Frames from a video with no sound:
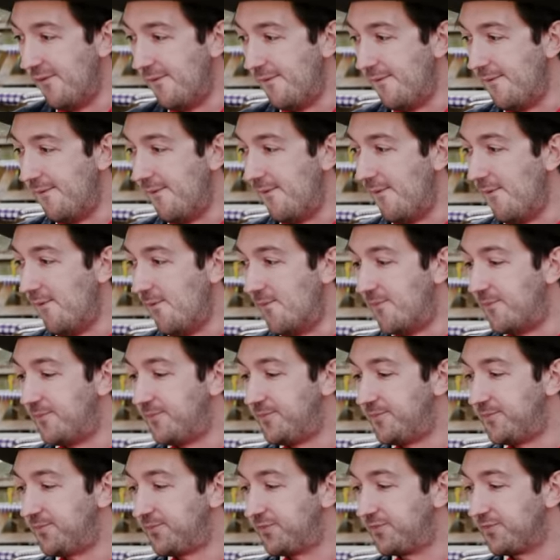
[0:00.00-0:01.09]

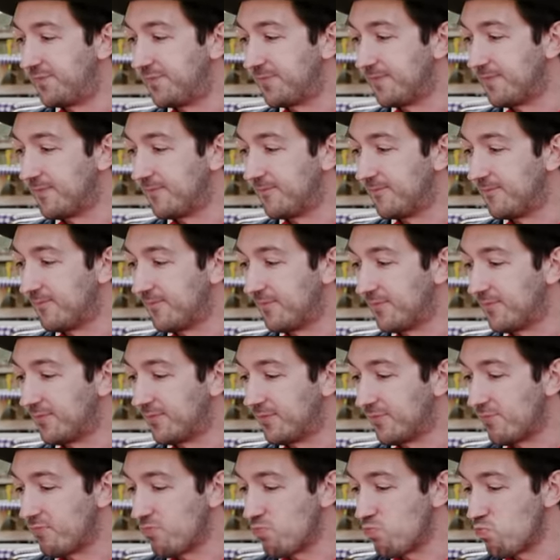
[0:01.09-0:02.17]
This person isn't speaking.